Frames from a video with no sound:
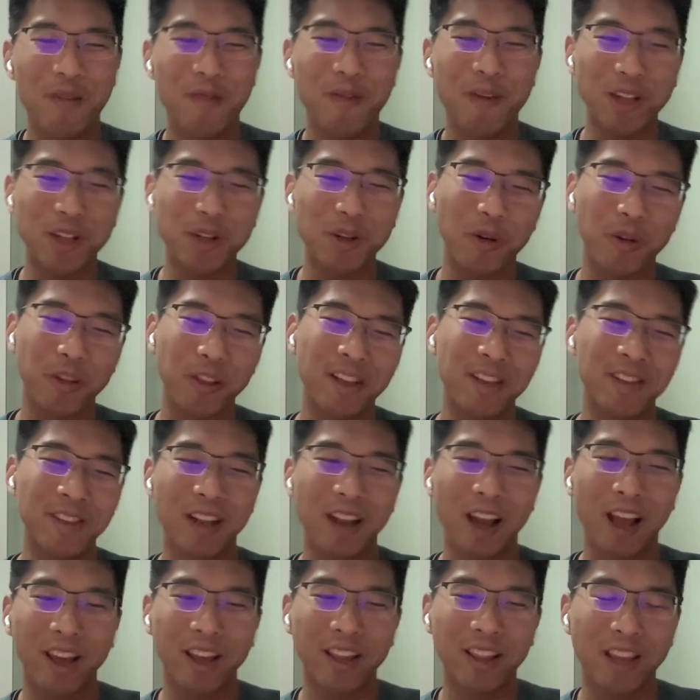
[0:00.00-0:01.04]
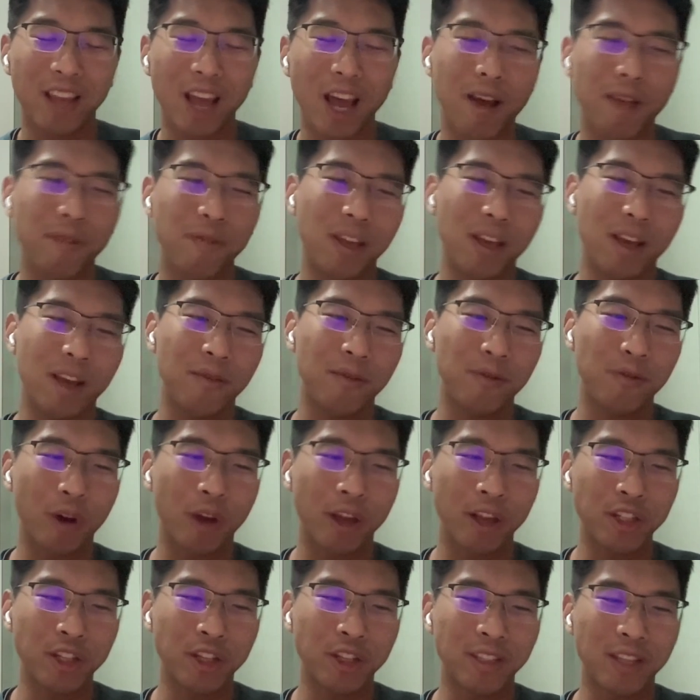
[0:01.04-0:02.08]
vector algorithms like the IVF or
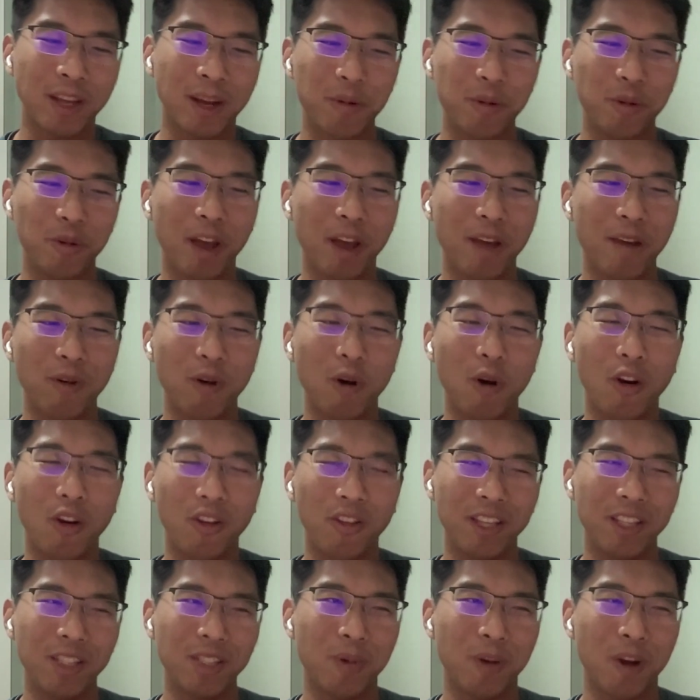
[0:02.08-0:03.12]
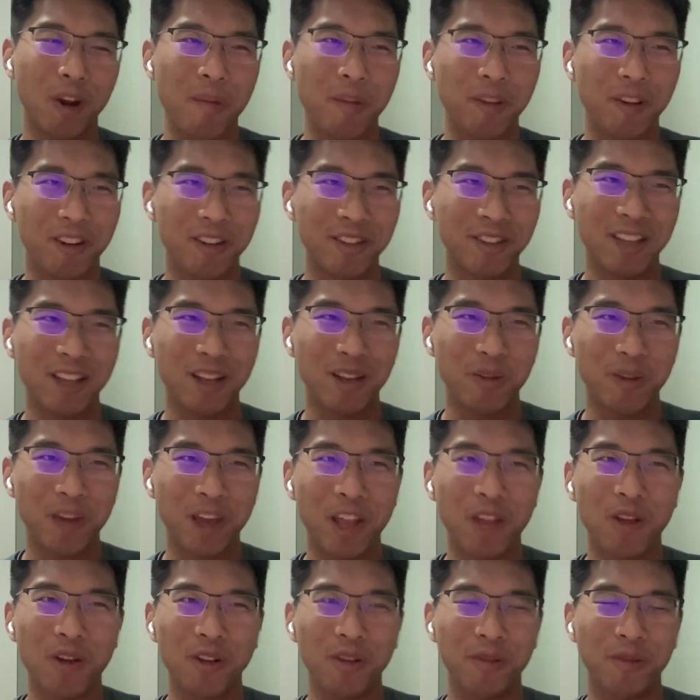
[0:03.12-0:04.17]
HNSW, you have all these parameters that you
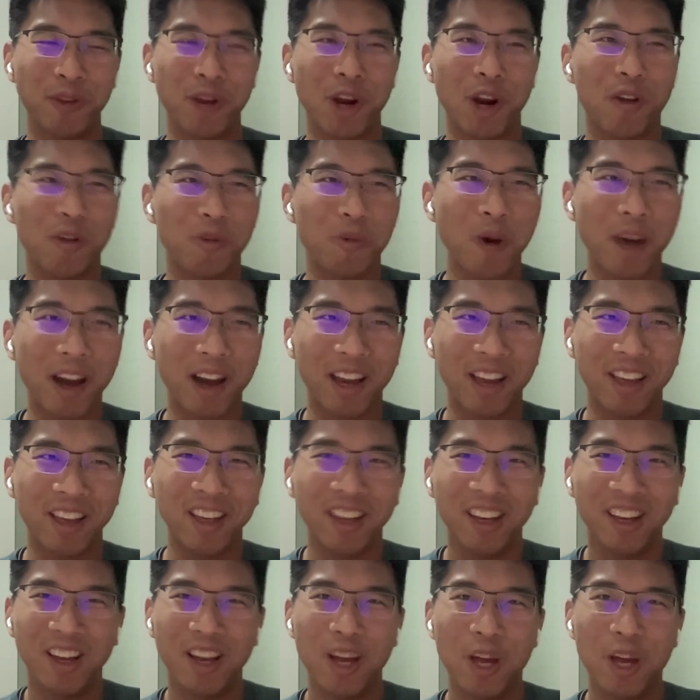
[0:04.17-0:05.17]
cannot figure out why.